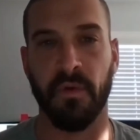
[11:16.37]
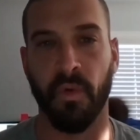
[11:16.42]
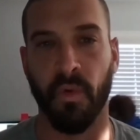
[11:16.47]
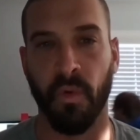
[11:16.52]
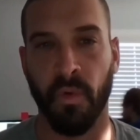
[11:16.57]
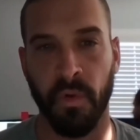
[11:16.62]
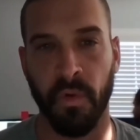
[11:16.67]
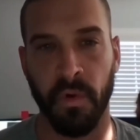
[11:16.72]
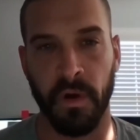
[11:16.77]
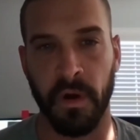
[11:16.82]

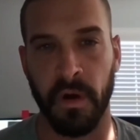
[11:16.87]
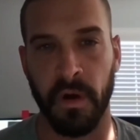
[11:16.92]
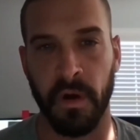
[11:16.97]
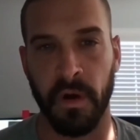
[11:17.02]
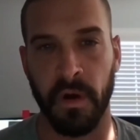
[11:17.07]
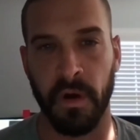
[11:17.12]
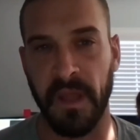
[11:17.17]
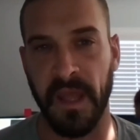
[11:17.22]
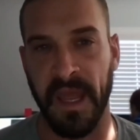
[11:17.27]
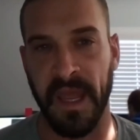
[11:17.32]

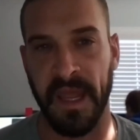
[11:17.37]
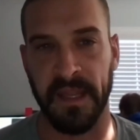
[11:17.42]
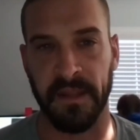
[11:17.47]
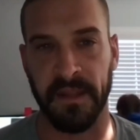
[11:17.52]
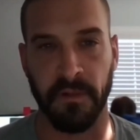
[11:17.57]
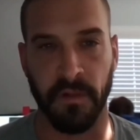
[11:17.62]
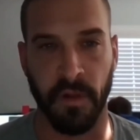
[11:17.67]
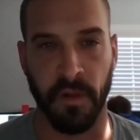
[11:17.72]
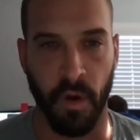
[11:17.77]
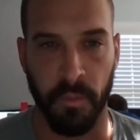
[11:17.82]
or a
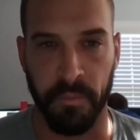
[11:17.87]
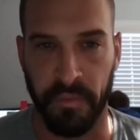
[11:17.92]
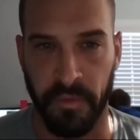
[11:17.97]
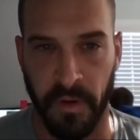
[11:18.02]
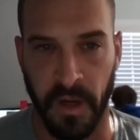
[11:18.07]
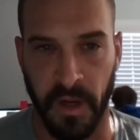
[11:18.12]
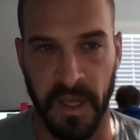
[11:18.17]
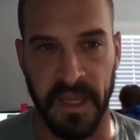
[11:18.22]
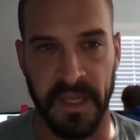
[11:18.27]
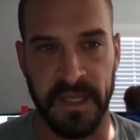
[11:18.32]
low
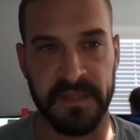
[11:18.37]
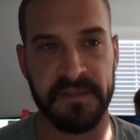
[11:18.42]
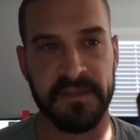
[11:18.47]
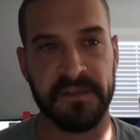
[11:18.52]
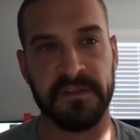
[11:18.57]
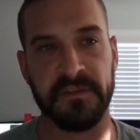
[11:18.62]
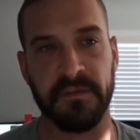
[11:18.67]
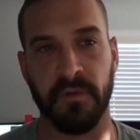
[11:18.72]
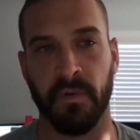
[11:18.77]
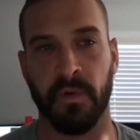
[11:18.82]

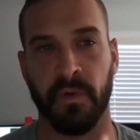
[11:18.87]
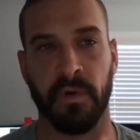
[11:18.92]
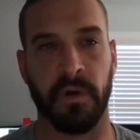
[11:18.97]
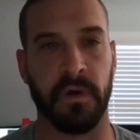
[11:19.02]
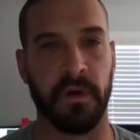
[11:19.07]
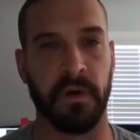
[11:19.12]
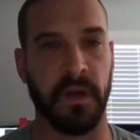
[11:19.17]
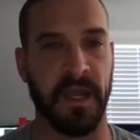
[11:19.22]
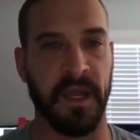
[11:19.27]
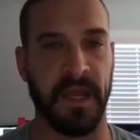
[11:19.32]
price
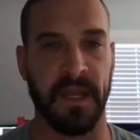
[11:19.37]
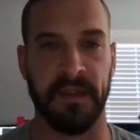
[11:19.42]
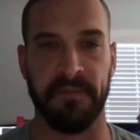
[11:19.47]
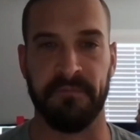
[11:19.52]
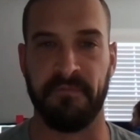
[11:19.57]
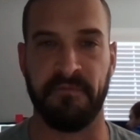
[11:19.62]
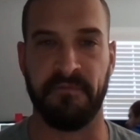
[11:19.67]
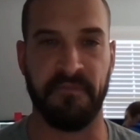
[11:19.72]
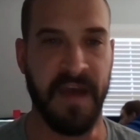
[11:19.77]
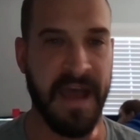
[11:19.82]
or a
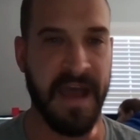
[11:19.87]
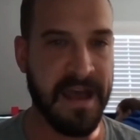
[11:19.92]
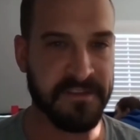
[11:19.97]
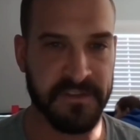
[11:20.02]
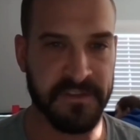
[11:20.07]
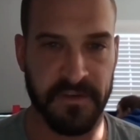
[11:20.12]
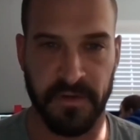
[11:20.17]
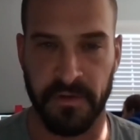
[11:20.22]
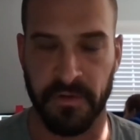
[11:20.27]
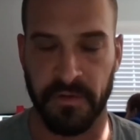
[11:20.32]

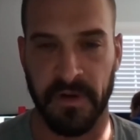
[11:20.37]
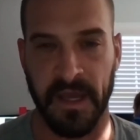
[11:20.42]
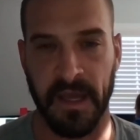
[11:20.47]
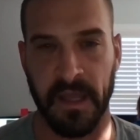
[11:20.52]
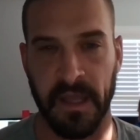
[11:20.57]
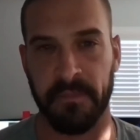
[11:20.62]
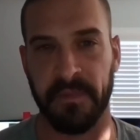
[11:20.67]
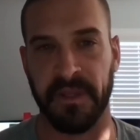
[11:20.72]
fast turnaround.